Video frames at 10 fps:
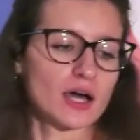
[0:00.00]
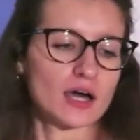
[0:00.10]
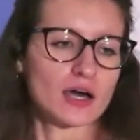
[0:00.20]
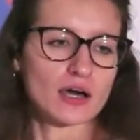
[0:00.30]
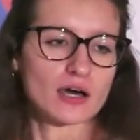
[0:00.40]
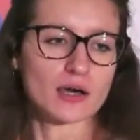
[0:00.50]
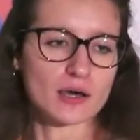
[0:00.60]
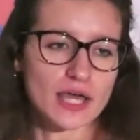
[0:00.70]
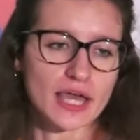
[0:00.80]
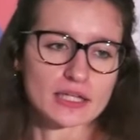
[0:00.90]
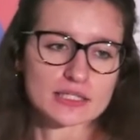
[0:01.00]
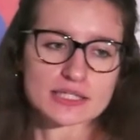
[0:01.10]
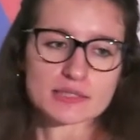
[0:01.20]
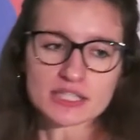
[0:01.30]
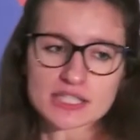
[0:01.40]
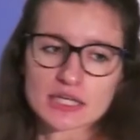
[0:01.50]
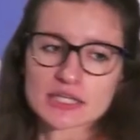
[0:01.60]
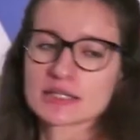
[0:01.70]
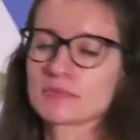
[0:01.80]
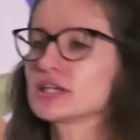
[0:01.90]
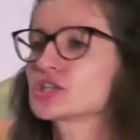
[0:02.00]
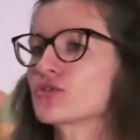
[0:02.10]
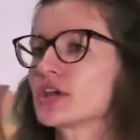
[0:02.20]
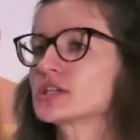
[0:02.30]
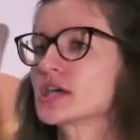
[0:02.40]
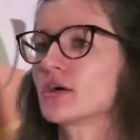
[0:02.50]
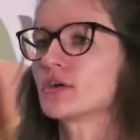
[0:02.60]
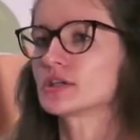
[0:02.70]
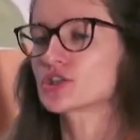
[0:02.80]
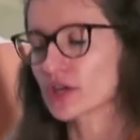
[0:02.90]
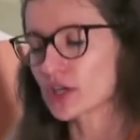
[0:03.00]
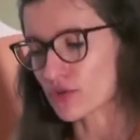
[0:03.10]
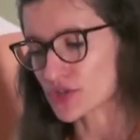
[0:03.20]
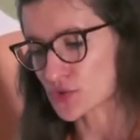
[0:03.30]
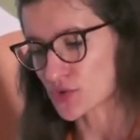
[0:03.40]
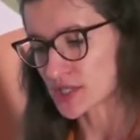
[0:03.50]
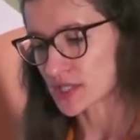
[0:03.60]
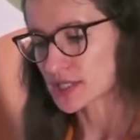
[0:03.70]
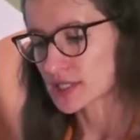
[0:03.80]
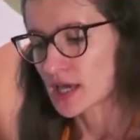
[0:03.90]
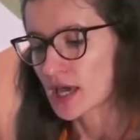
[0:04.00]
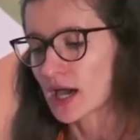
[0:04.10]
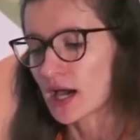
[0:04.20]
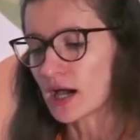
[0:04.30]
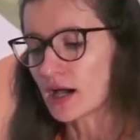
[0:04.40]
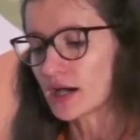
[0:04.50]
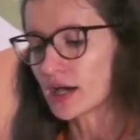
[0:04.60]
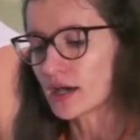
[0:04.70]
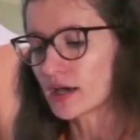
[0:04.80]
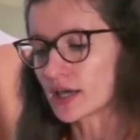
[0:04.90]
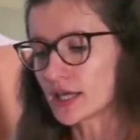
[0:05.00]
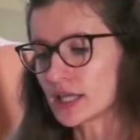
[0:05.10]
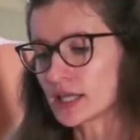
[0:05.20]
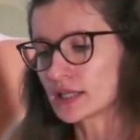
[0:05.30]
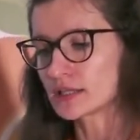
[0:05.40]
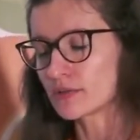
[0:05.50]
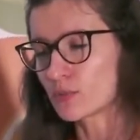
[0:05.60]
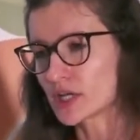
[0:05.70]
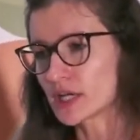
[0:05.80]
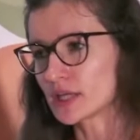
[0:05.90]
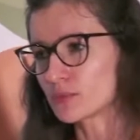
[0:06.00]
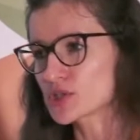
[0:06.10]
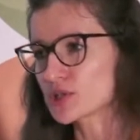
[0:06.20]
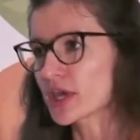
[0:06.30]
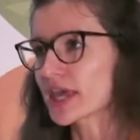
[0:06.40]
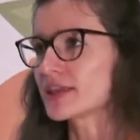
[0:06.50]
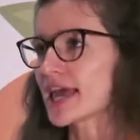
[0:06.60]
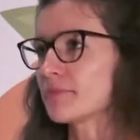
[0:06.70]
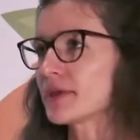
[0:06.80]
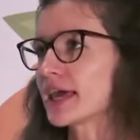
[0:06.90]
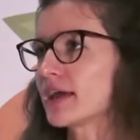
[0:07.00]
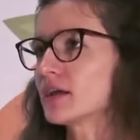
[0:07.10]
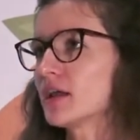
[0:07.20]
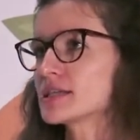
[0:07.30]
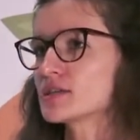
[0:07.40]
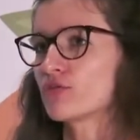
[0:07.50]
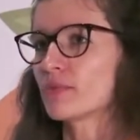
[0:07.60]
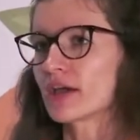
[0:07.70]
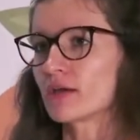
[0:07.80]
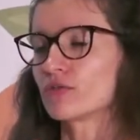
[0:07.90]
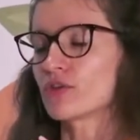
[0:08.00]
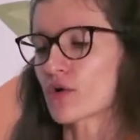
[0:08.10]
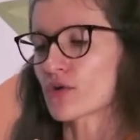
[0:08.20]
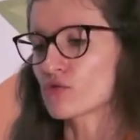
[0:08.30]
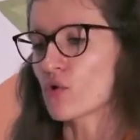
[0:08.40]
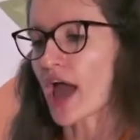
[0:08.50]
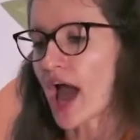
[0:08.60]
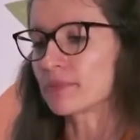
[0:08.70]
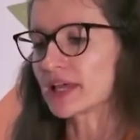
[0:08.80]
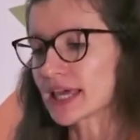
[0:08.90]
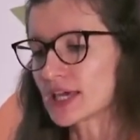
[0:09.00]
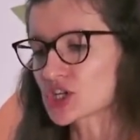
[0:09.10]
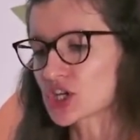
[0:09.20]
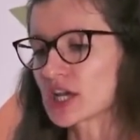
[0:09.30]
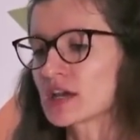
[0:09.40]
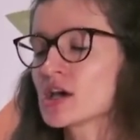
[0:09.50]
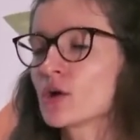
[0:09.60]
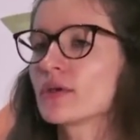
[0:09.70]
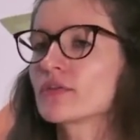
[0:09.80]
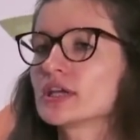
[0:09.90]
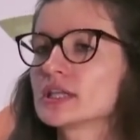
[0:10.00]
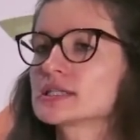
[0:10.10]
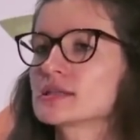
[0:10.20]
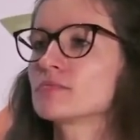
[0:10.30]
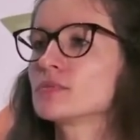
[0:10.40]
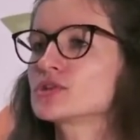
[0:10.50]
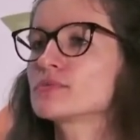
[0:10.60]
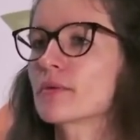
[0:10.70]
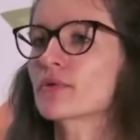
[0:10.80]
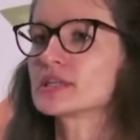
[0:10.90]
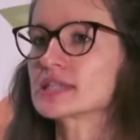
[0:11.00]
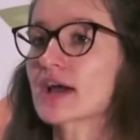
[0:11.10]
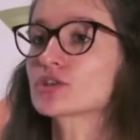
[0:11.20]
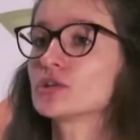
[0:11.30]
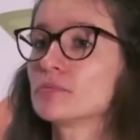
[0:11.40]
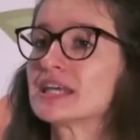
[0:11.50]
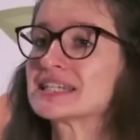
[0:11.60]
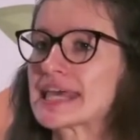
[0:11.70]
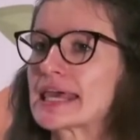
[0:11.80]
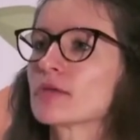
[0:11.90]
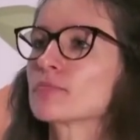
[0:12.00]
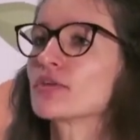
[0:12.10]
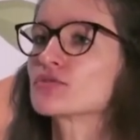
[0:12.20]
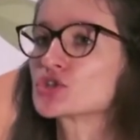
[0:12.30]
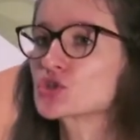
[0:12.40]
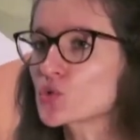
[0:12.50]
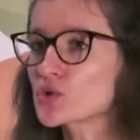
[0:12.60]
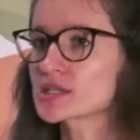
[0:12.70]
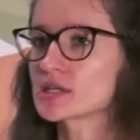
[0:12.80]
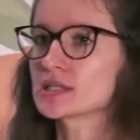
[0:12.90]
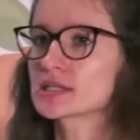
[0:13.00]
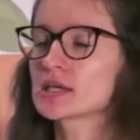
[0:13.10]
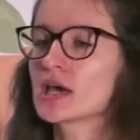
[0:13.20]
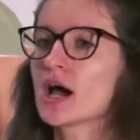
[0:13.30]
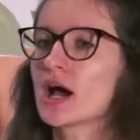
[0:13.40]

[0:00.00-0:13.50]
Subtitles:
And simultaneously, please shrink your resources. When I was looking at the APK analyzer of our raw application, we realized that most memory is actually being taken by resources